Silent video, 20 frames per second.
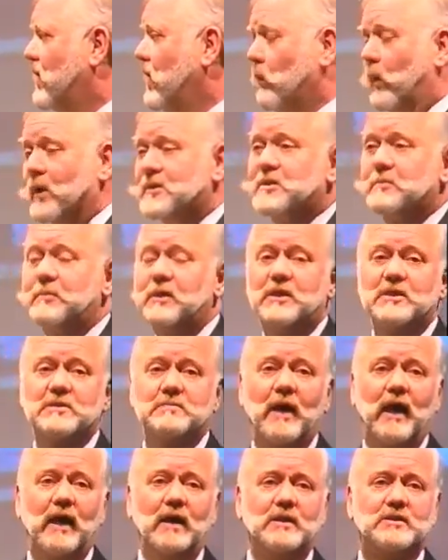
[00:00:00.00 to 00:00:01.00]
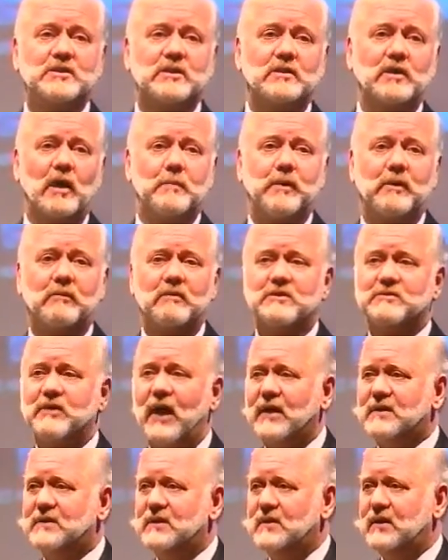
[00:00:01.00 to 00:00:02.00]
Once a bid is made, it shall not be
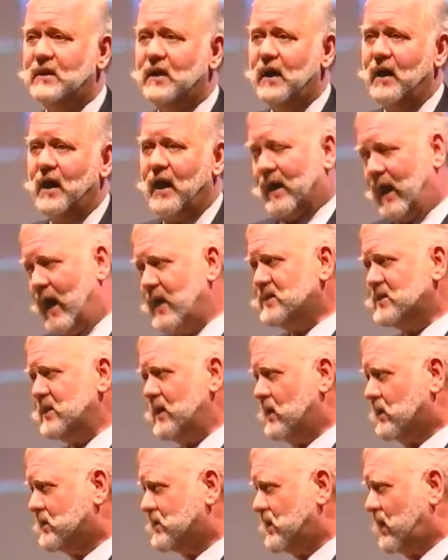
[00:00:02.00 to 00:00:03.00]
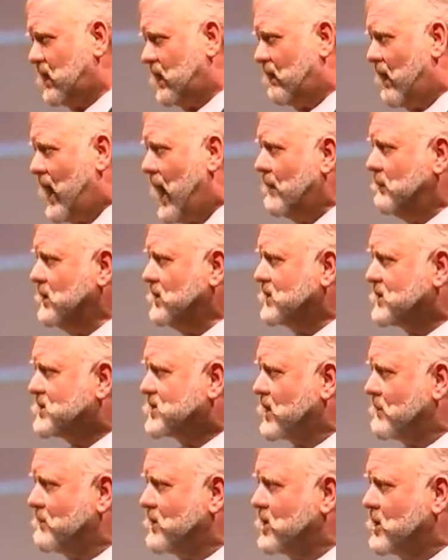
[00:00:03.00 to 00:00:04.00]
retracted, and as the auctioneer, I will
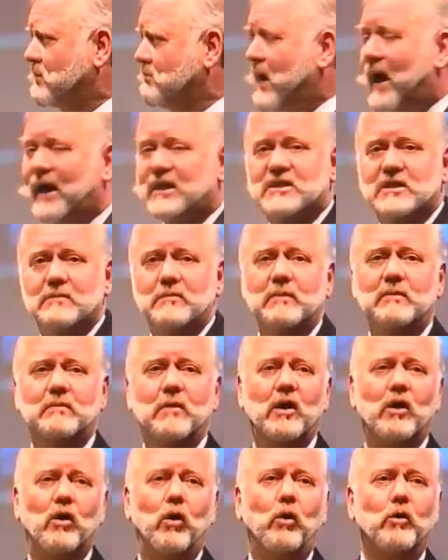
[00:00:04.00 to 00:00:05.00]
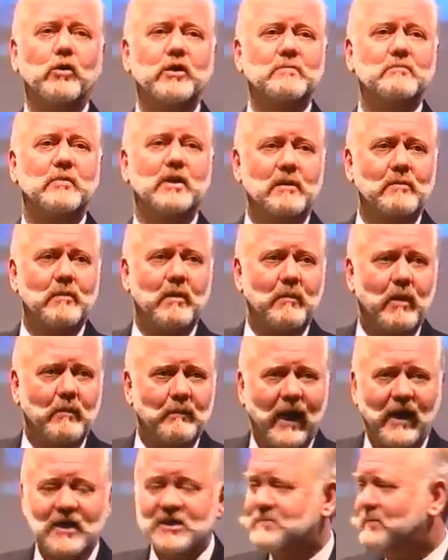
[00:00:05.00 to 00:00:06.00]
determine the maximum or the minimum
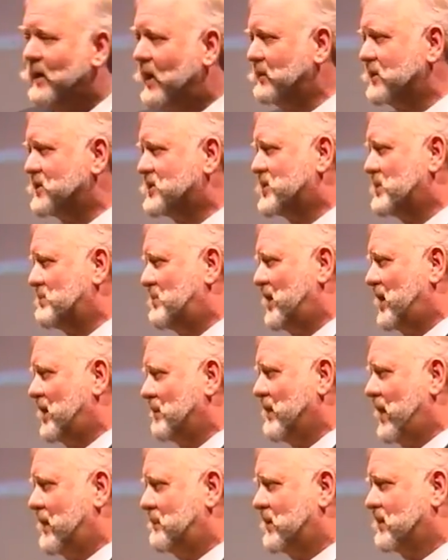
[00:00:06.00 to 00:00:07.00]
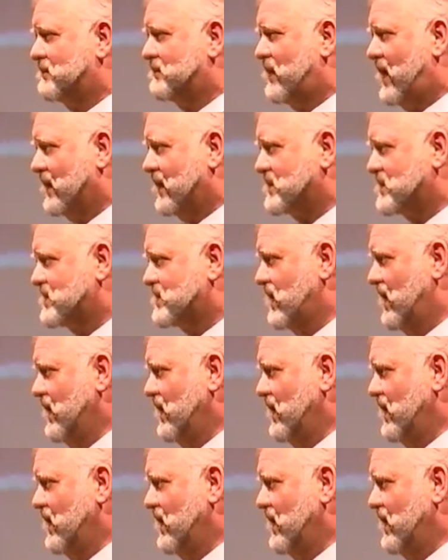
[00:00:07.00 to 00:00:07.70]
amounts by which the bidding may be advanced.